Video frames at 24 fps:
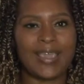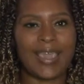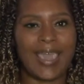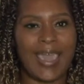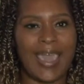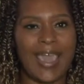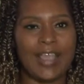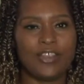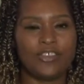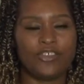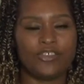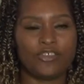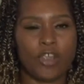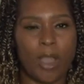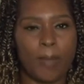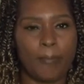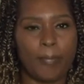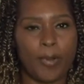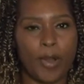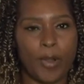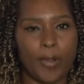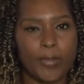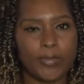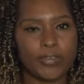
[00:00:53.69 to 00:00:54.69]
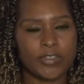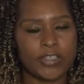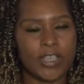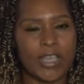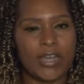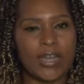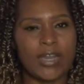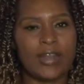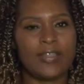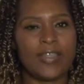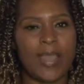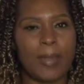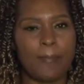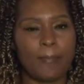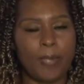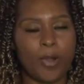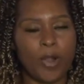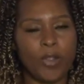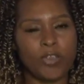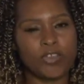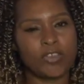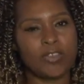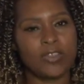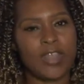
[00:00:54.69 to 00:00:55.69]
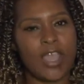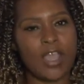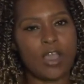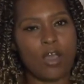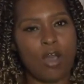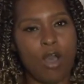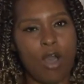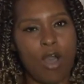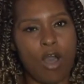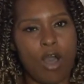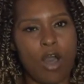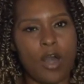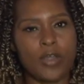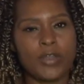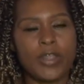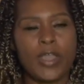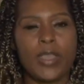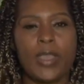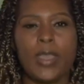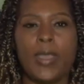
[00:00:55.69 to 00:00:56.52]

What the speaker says: catch a person, and that person they caught,